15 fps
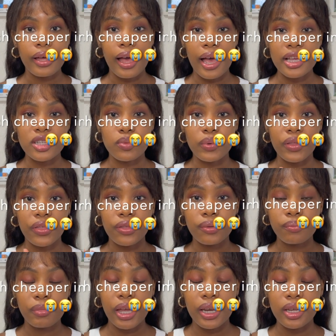as with
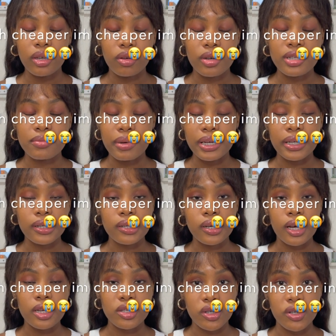any cosmetic
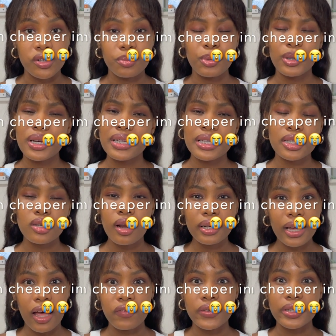surgery, because it's
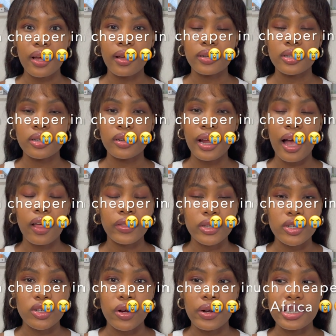not covered under health
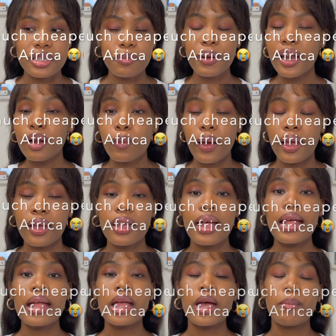insurance. But anyway,
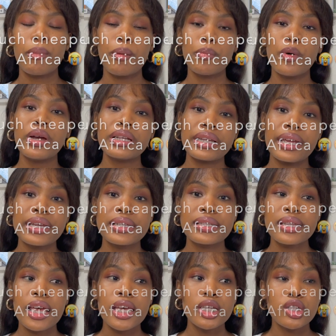my point
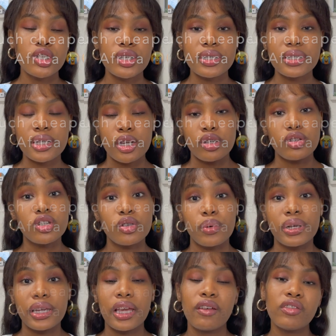is, just do
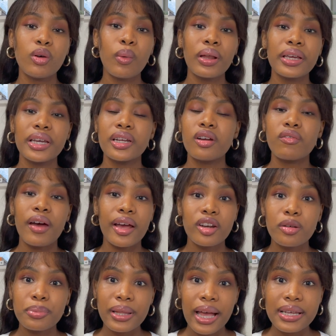it. If you want to get a
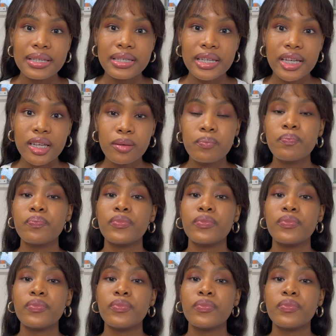rhinoplasty,